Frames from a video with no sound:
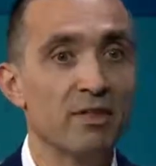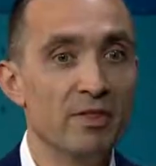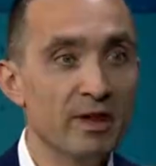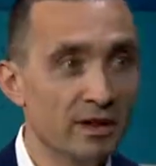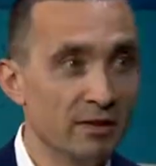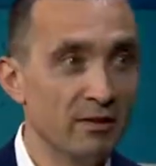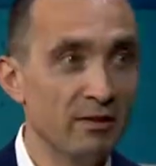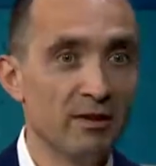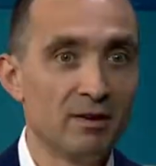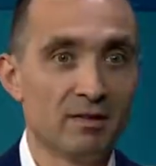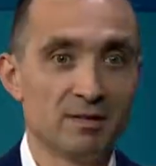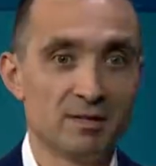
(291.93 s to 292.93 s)
Then
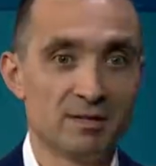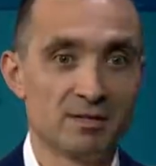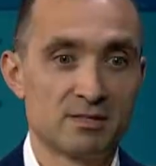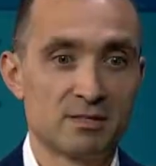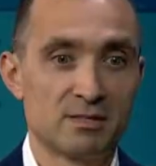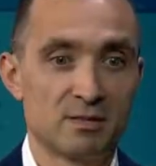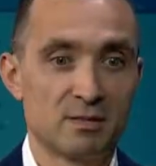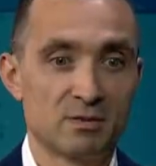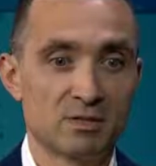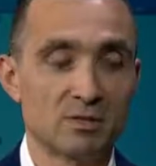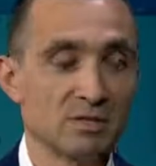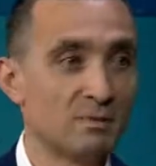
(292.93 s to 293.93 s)
there's uh,
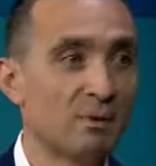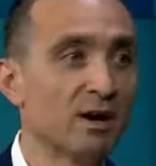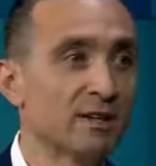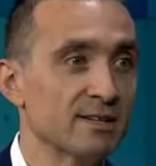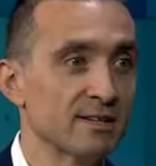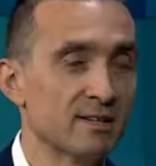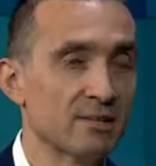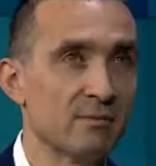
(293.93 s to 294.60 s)
what's called spot instances.